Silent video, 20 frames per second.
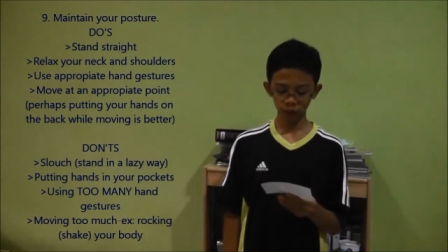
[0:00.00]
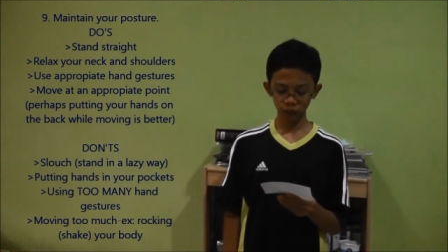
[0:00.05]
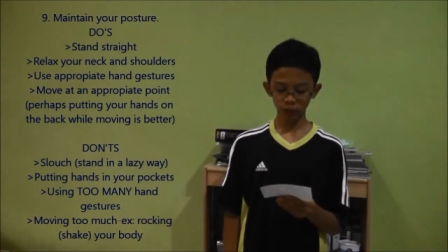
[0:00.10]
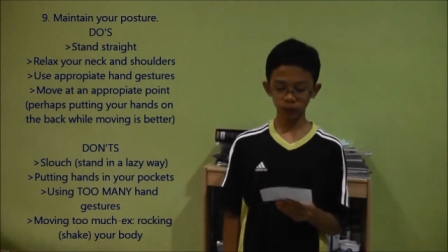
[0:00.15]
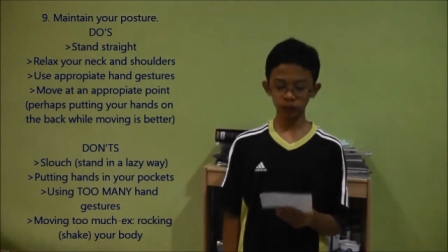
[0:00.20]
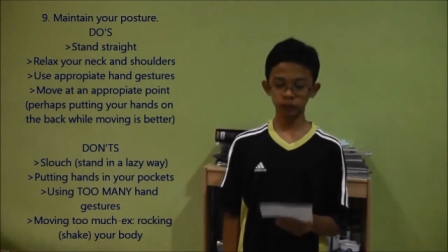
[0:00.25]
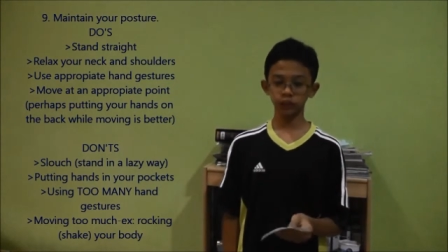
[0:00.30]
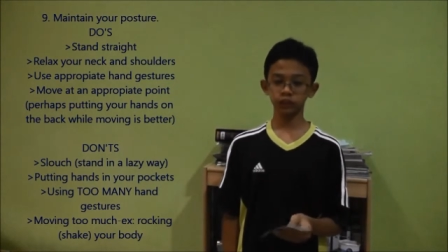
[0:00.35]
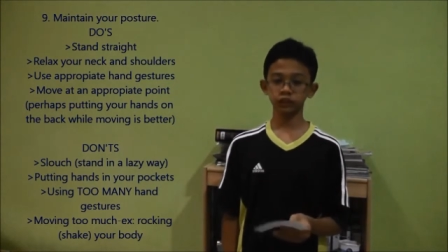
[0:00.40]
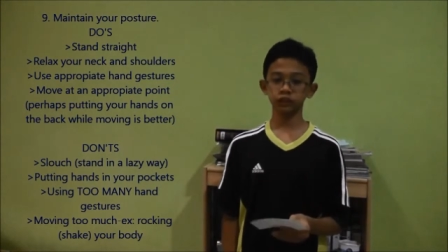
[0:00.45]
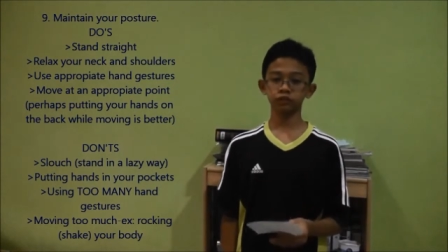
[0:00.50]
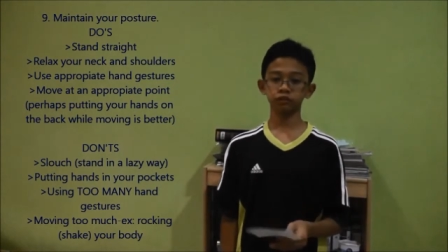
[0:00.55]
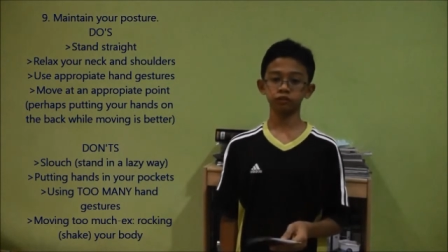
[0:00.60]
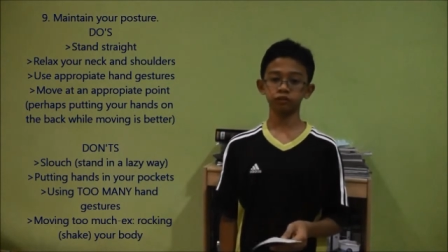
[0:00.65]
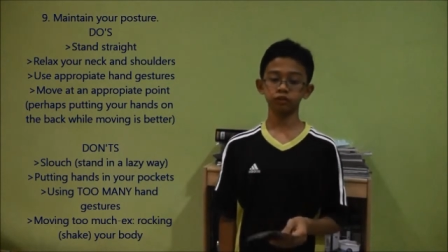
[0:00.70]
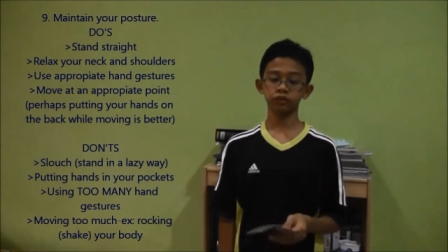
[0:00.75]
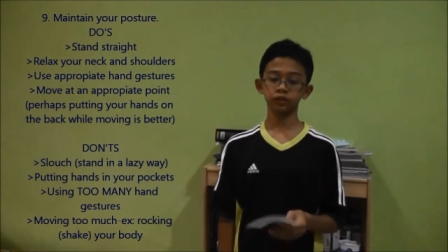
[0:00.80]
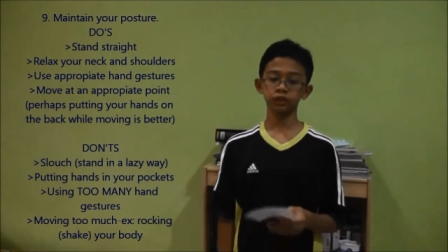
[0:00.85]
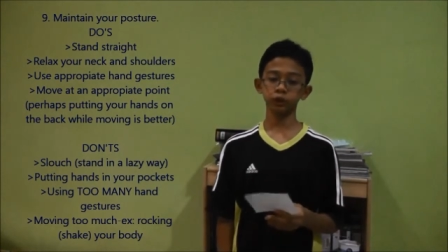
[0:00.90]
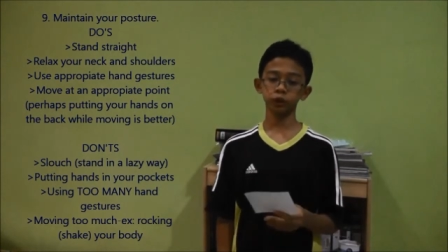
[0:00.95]
It's actually,
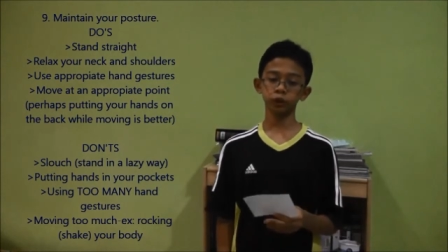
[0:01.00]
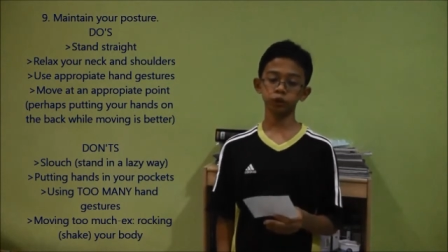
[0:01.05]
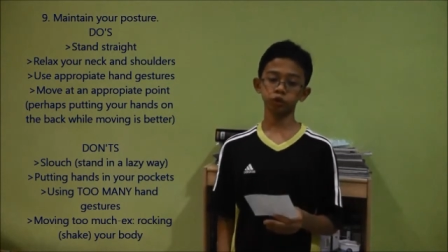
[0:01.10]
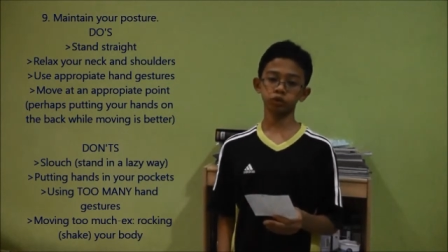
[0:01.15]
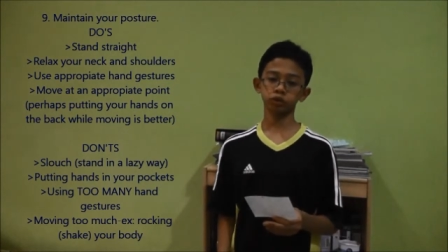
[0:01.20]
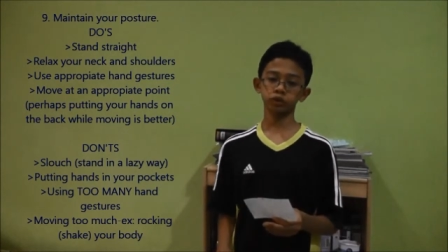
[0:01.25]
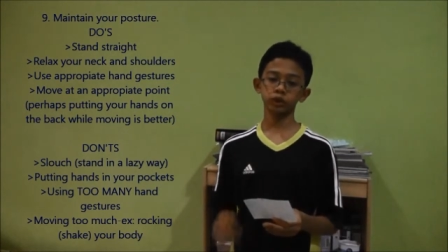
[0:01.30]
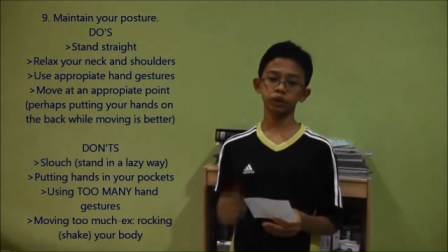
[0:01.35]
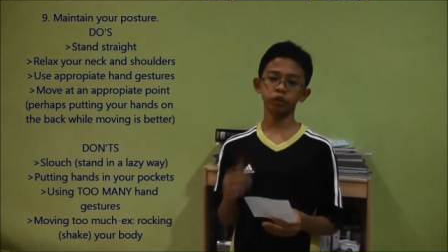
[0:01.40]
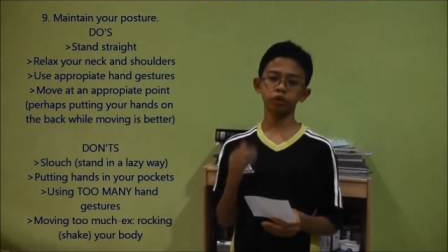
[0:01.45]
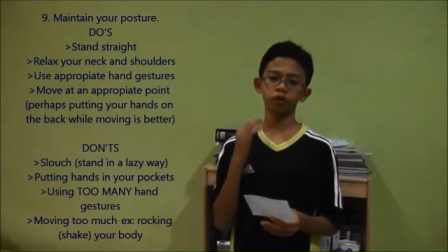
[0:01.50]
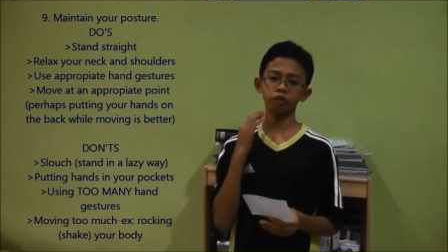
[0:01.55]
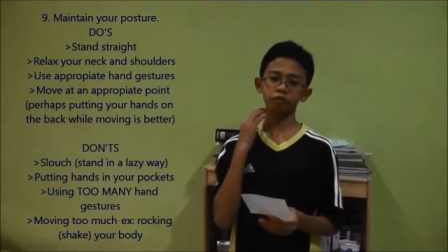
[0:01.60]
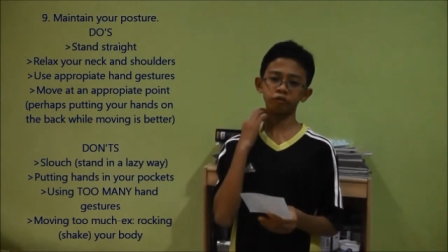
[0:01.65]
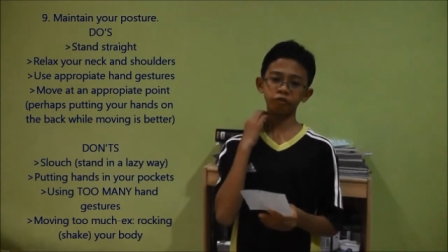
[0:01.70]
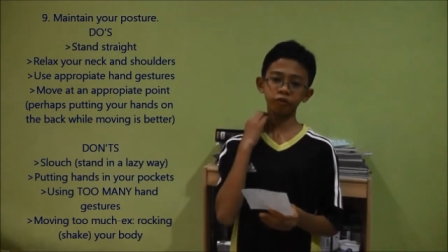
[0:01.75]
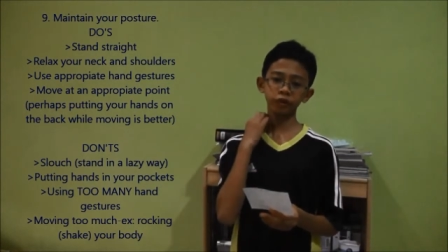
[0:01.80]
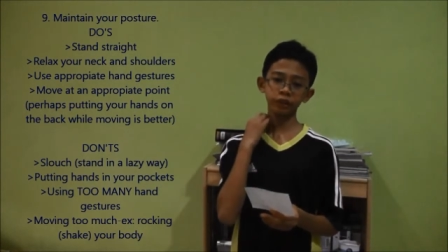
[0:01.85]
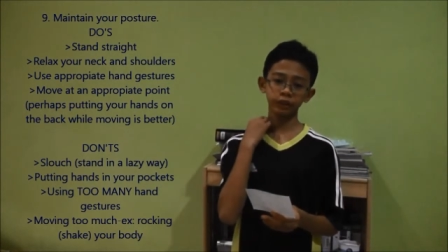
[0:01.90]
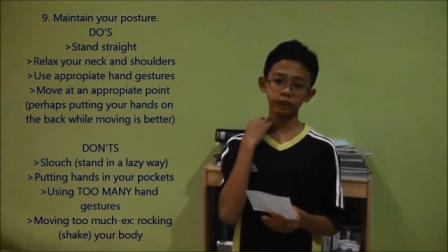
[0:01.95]
that shows that you're
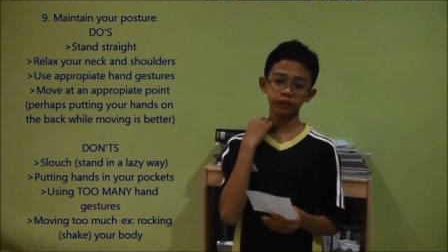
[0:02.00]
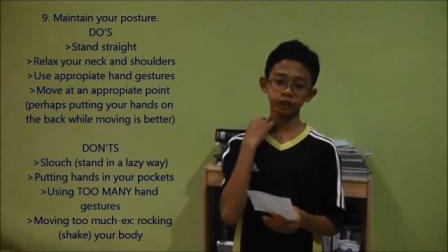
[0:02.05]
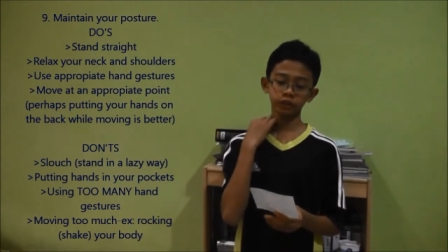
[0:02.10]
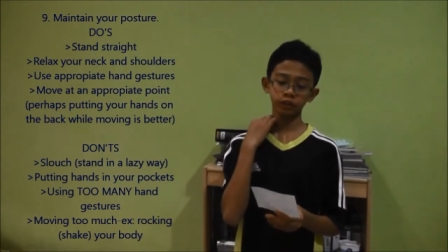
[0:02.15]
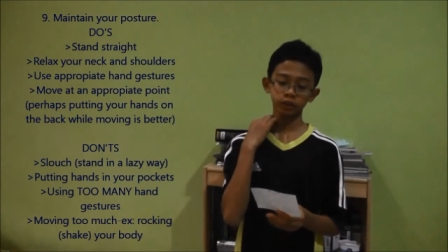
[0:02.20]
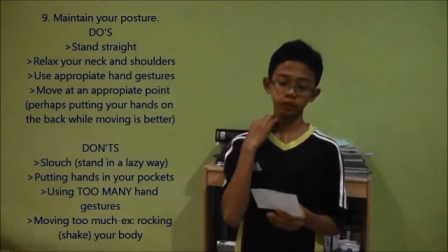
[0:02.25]
afraid.